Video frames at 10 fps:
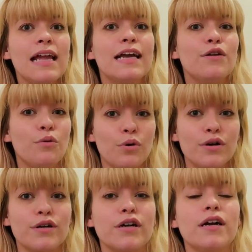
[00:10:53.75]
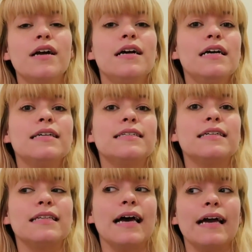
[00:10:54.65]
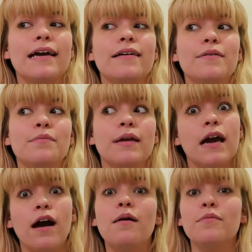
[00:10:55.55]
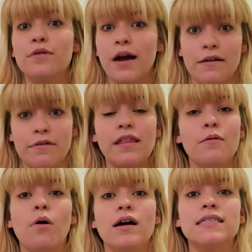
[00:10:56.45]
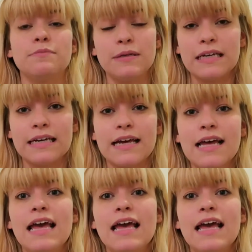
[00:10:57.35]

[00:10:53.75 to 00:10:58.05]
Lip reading: in order to like become who I really want to be